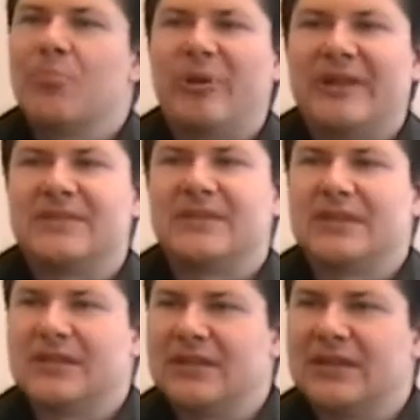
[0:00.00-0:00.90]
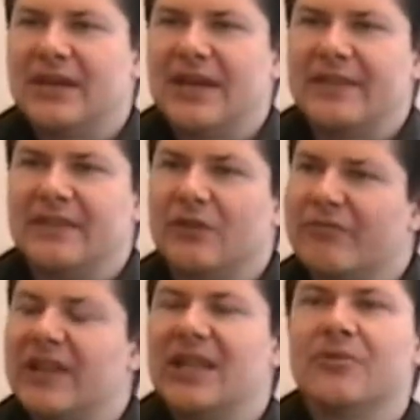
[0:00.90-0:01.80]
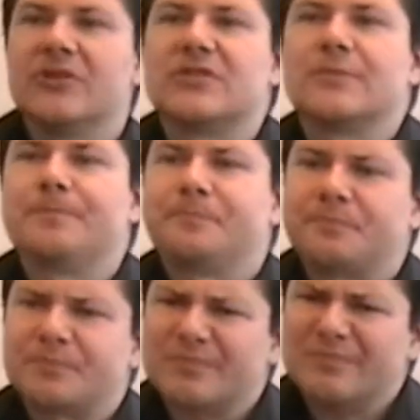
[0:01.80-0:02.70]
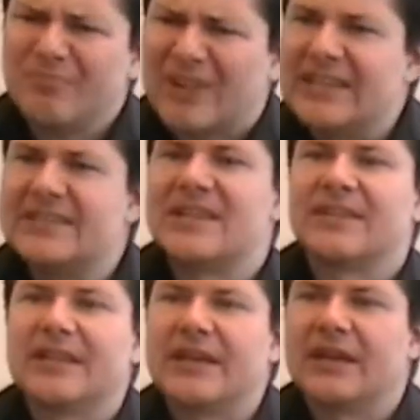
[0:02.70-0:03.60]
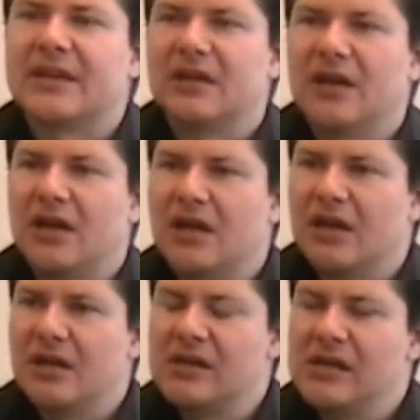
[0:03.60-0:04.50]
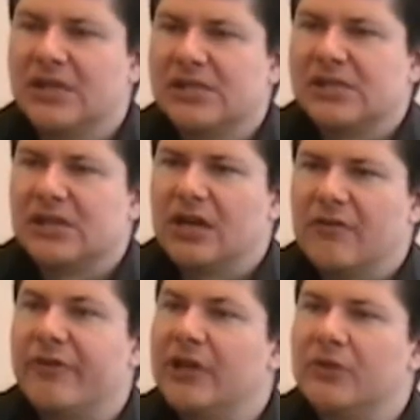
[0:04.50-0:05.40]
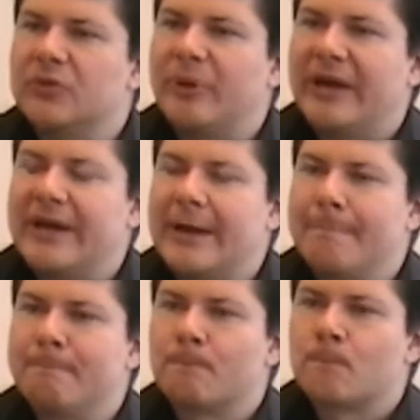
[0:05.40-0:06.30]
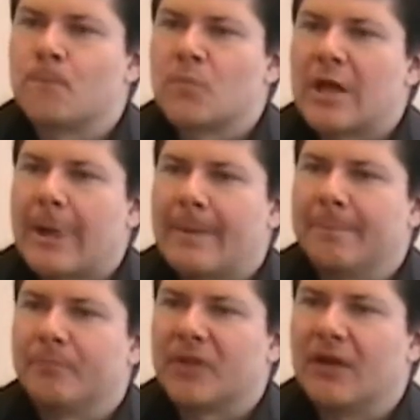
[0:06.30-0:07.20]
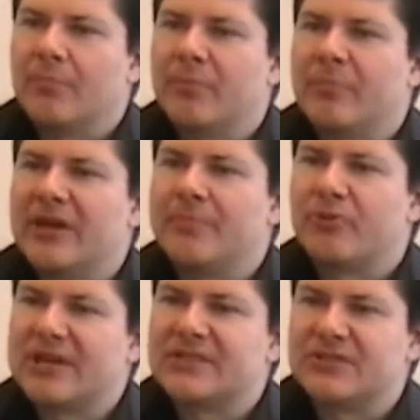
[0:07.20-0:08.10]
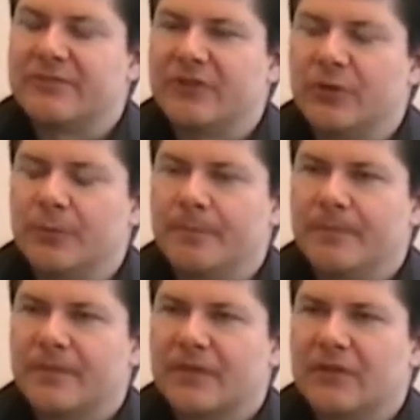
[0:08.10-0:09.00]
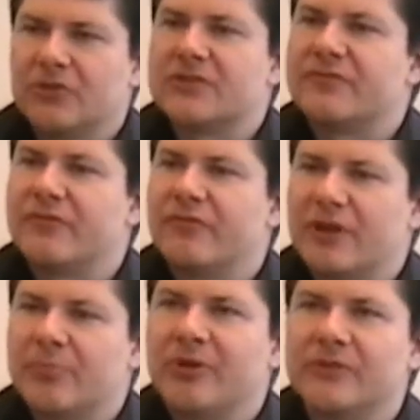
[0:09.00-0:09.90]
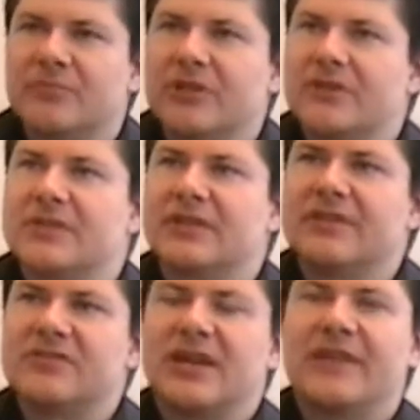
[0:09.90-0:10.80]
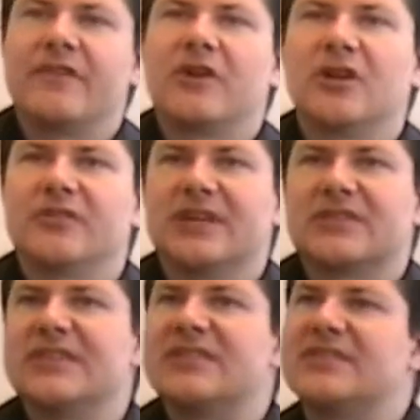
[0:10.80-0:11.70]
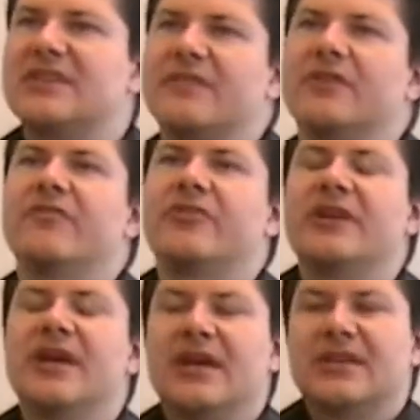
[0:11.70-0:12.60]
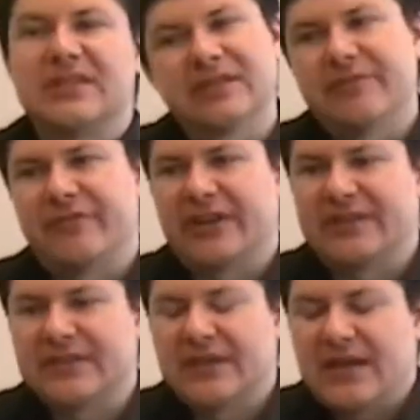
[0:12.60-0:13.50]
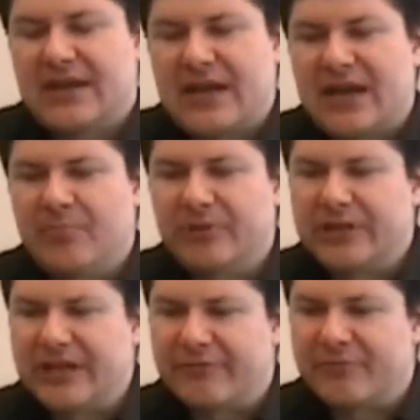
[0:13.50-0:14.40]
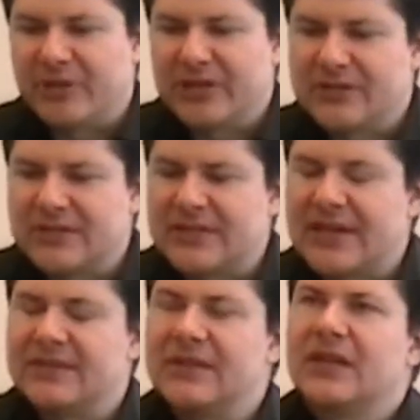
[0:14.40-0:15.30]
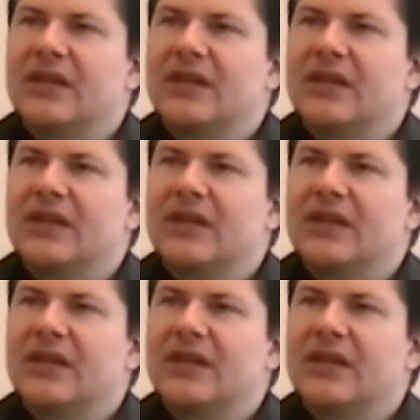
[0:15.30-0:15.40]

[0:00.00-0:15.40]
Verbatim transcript: But uh, the novella was instantly uh, followed by a mm, uh, by a press interview, which was very important because it gives another context. He said something very significant, I believe, because he said,